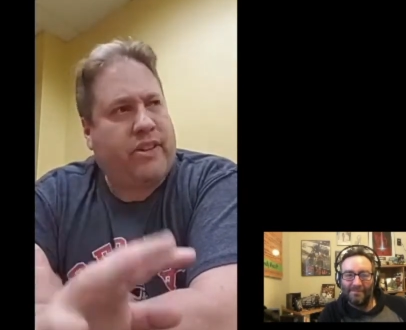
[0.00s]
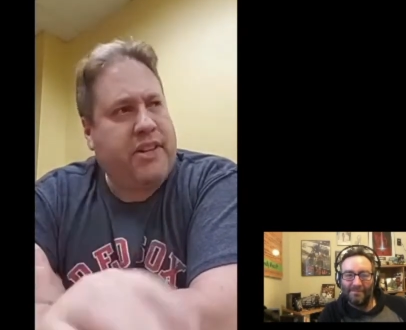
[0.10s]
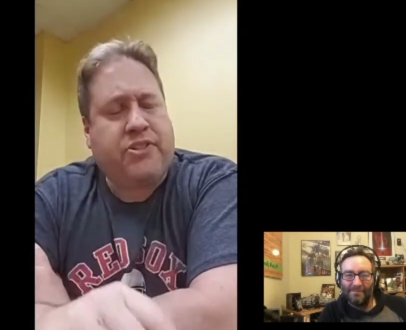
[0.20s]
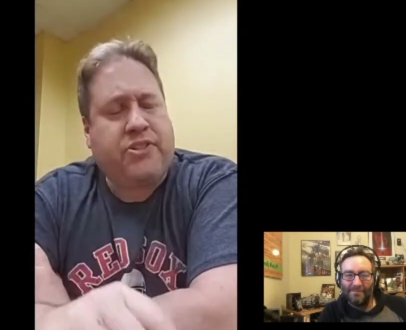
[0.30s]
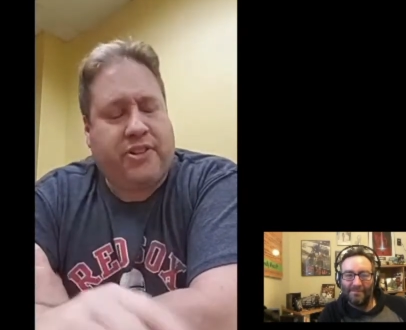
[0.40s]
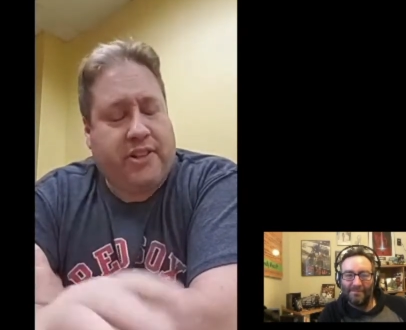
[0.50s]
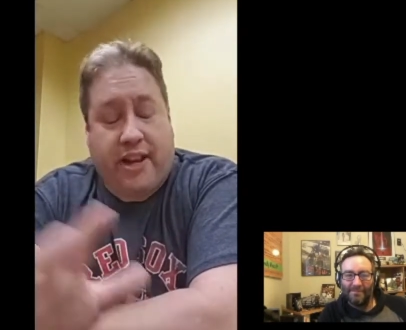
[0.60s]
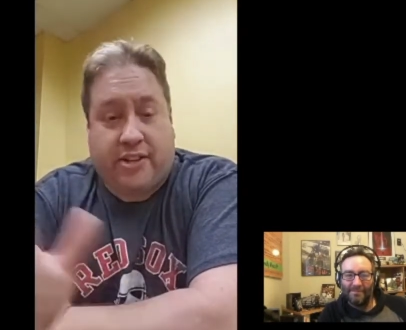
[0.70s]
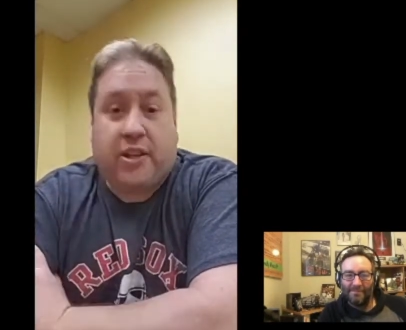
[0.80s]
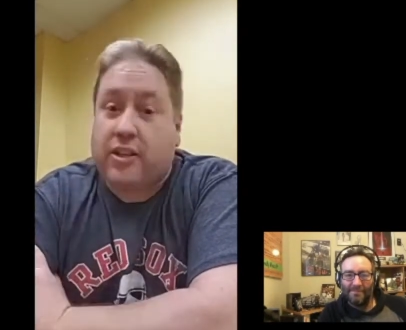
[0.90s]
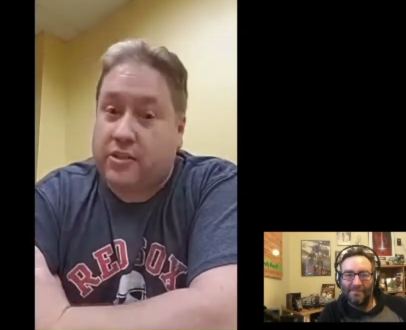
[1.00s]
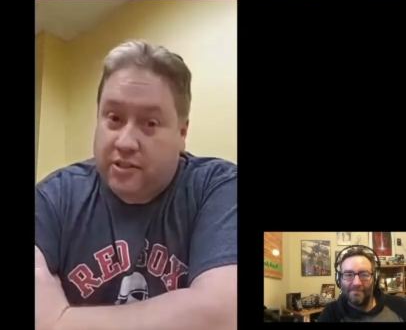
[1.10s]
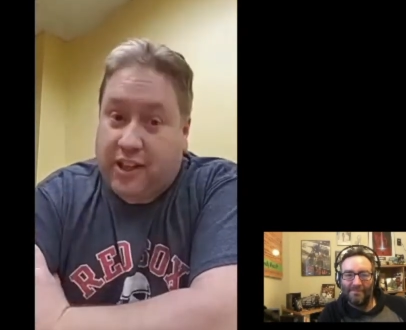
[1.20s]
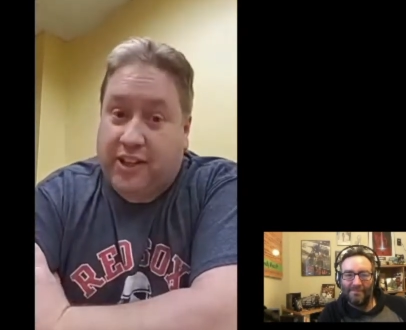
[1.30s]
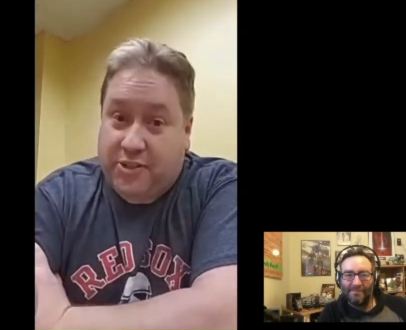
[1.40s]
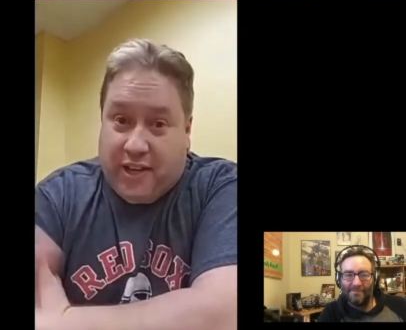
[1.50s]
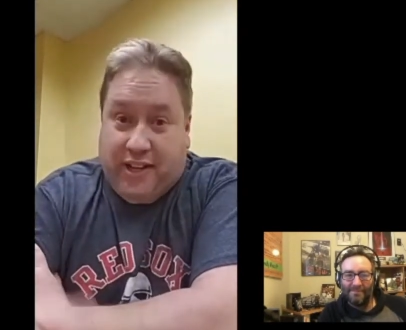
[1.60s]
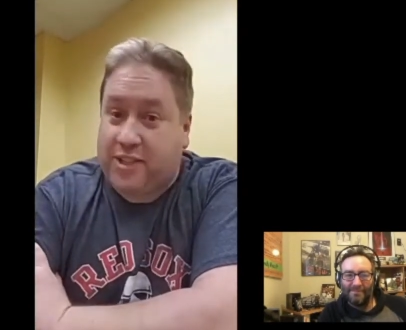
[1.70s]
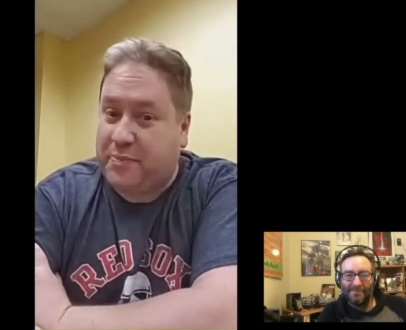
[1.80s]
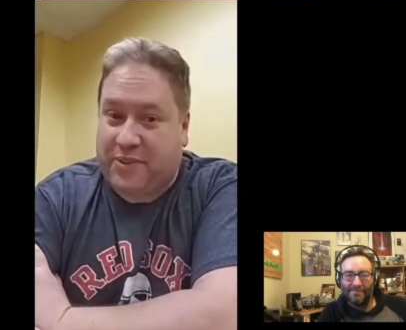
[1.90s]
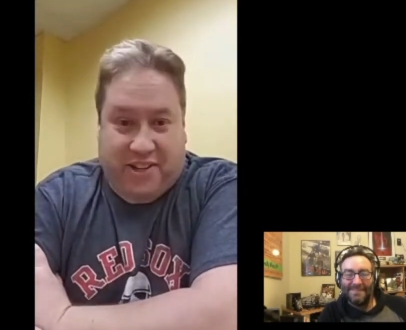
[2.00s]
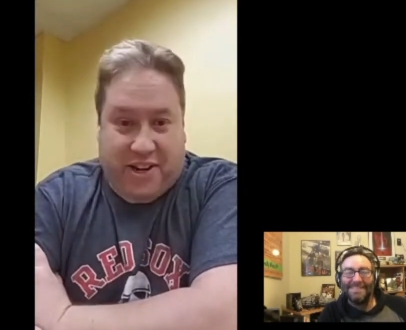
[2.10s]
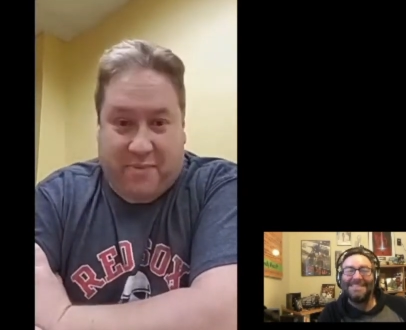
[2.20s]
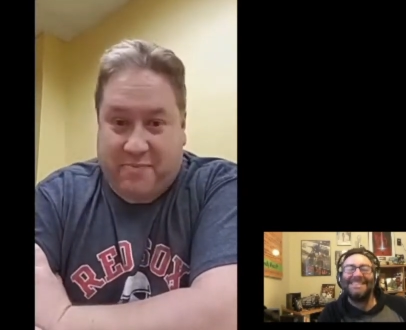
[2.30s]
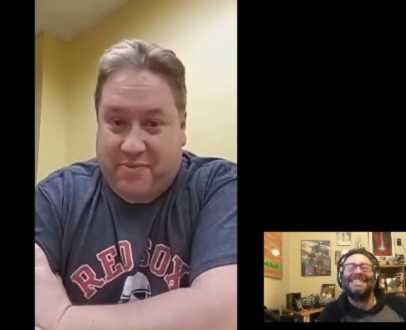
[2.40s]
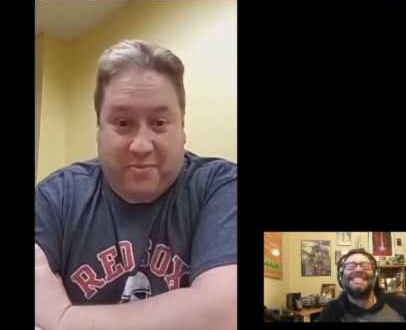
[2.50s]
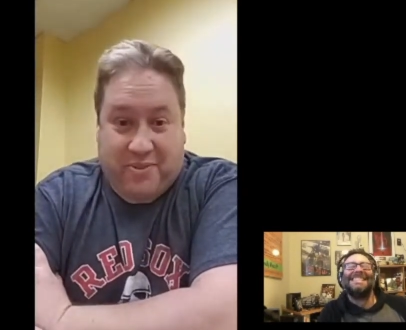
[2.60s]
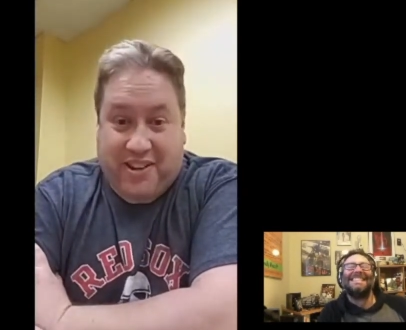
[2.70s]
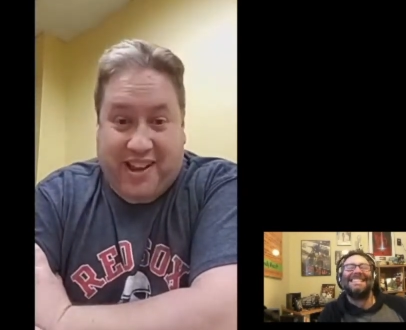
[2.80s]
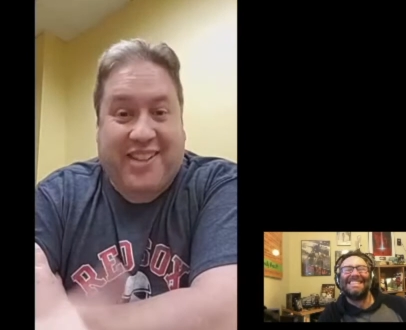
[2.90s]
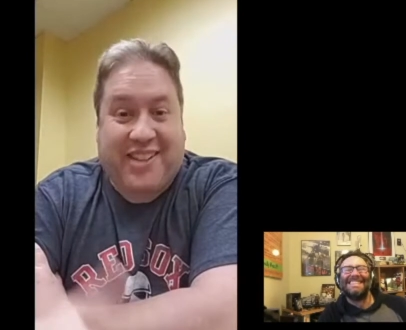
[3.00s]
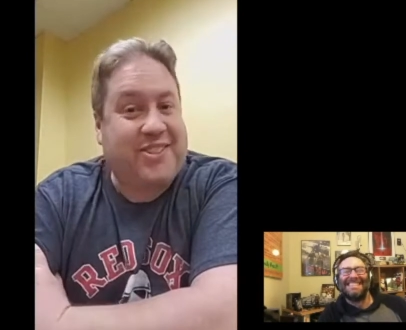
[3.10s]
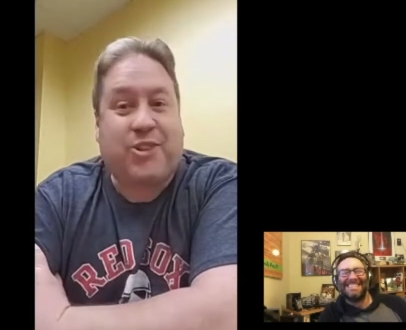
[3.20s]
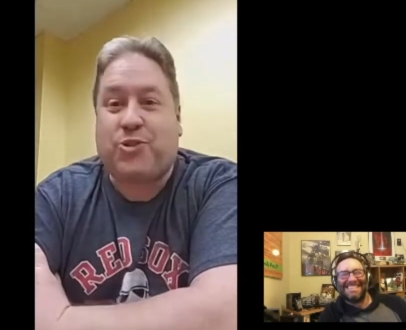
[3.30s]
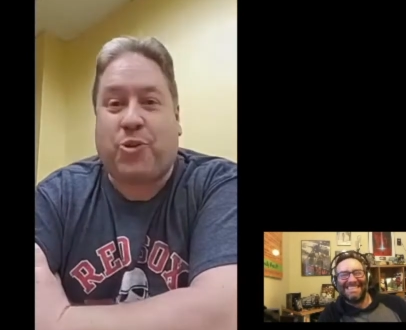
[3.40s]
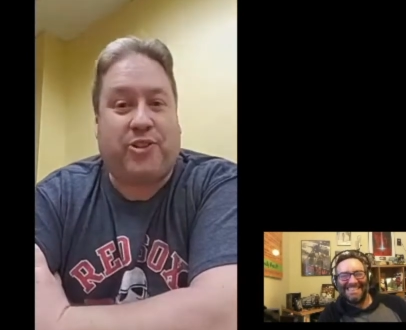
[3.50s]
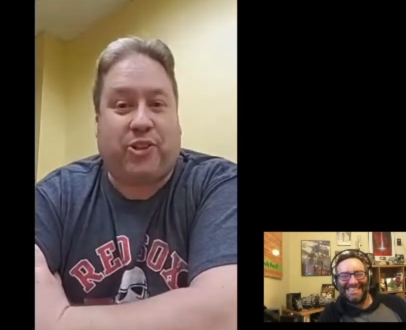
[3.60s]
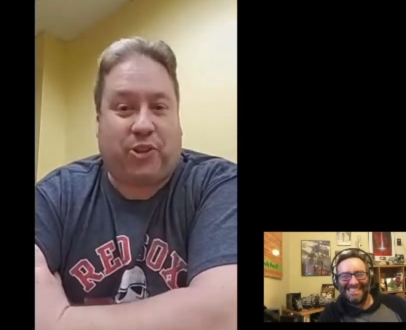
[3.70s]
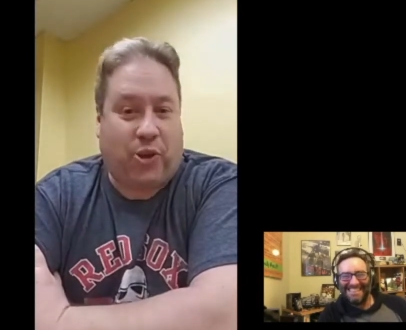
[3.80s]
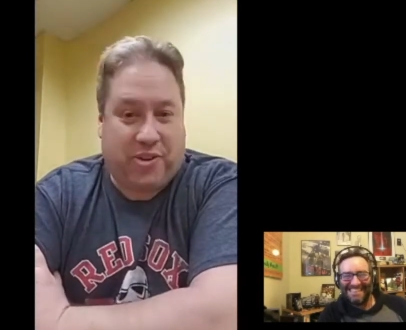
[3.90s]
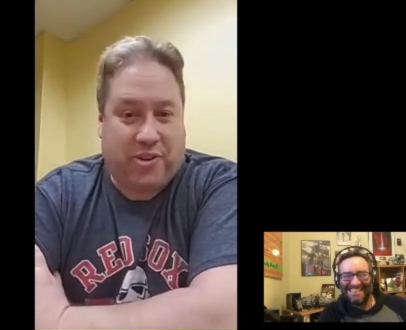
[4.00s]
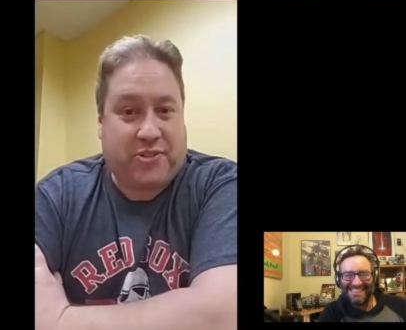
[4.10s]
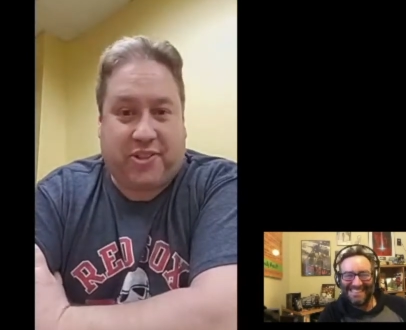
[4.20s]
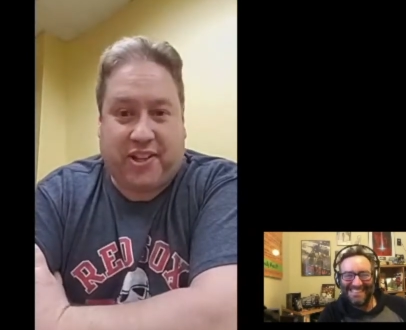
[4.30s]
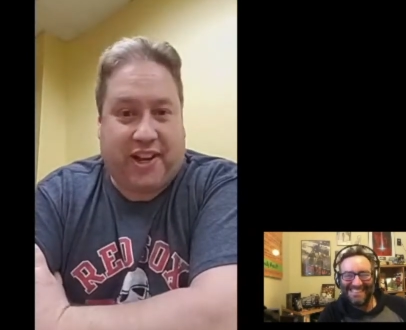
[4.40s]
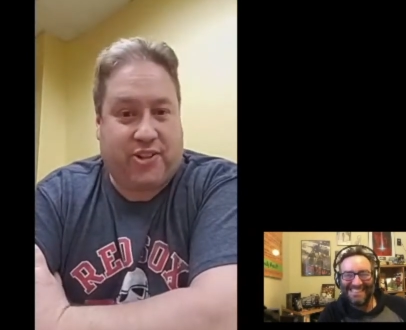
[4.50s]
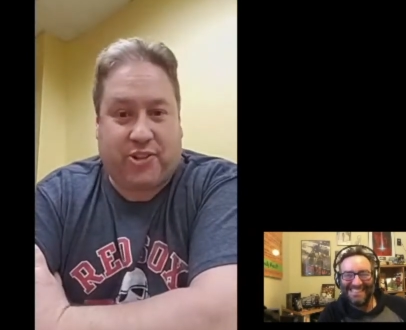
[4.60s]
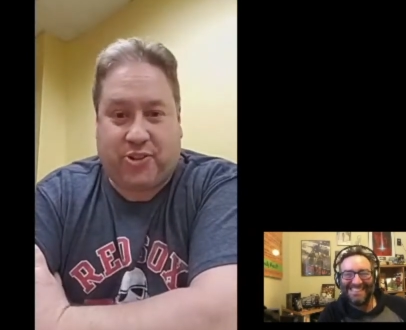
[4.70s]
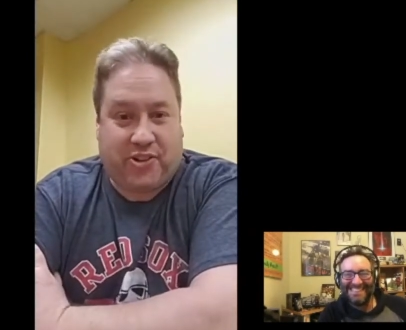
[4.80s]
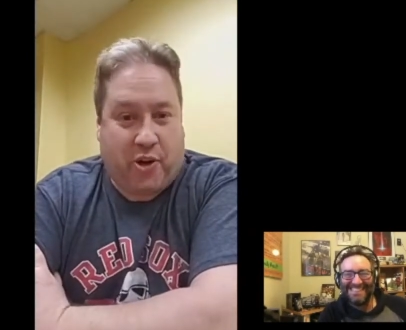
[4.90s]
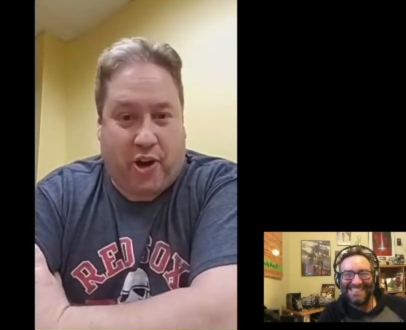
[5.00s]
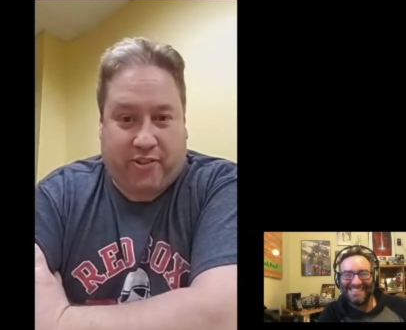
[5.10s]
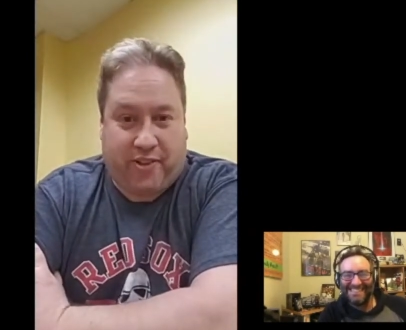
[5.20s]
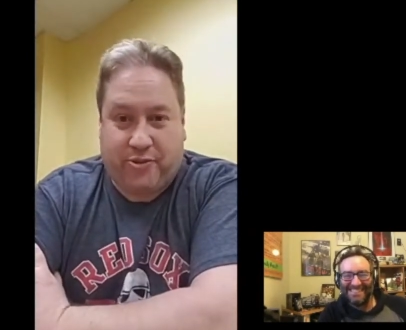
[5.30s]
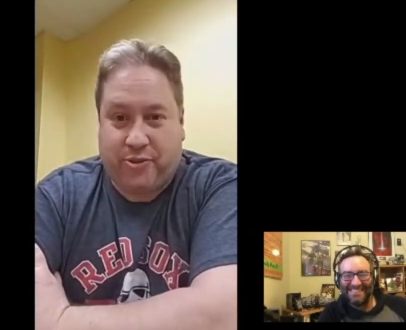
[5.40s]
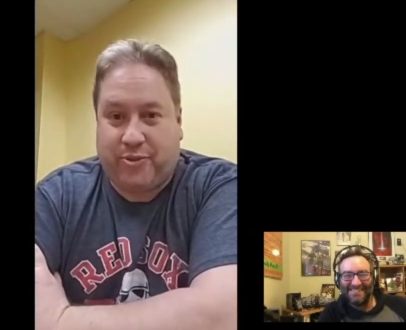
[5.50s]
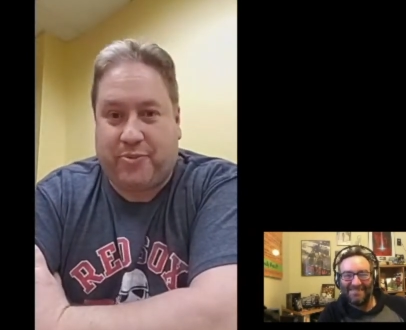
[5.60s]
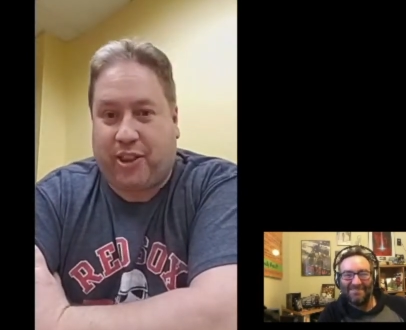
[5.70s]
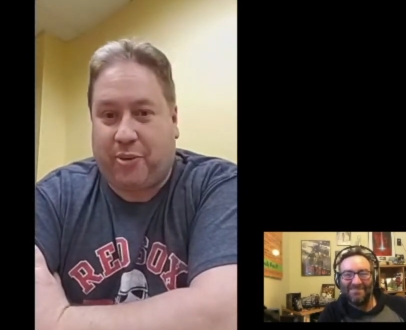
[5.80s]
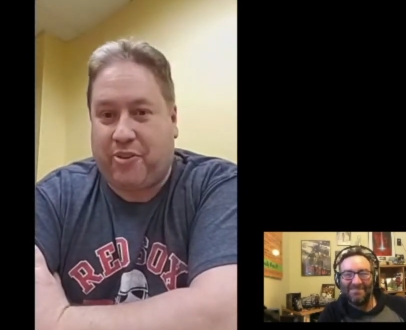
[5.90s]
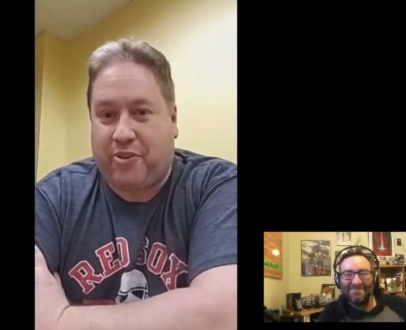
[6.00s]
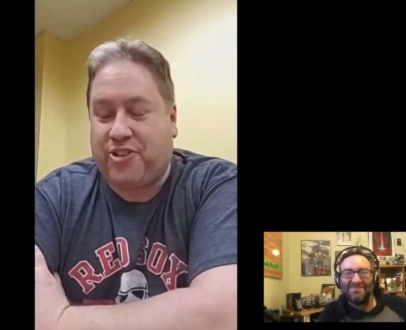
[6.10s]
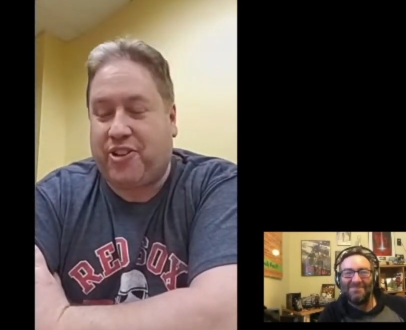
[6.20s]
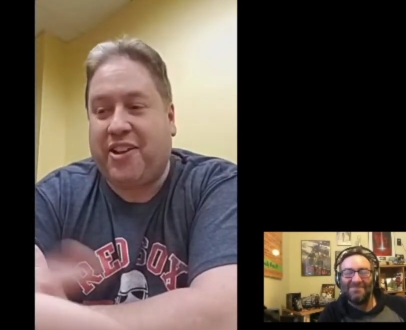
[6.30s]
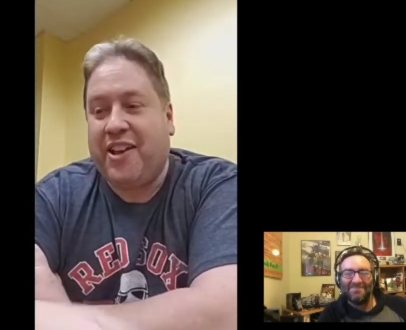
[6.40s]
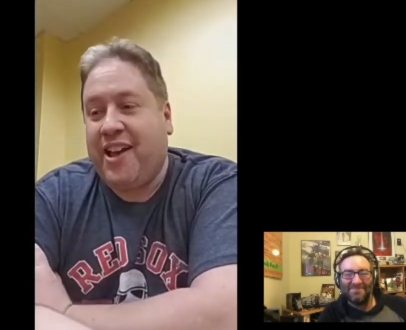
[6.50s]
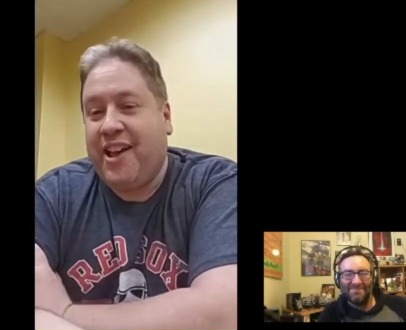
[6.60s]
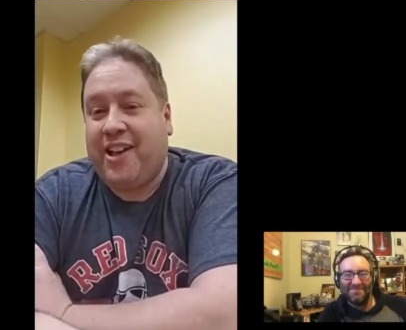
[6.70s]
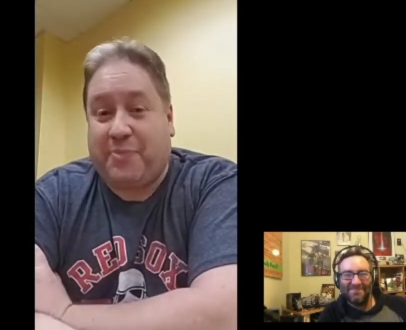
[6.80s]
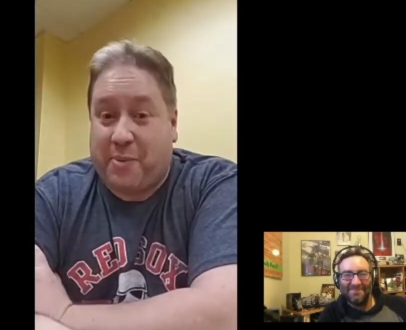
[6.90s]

Speaker 1: it's like you said, it's busy. I took stories alone yesterday just on autograph news, some Celebration. Mm-hmm. It's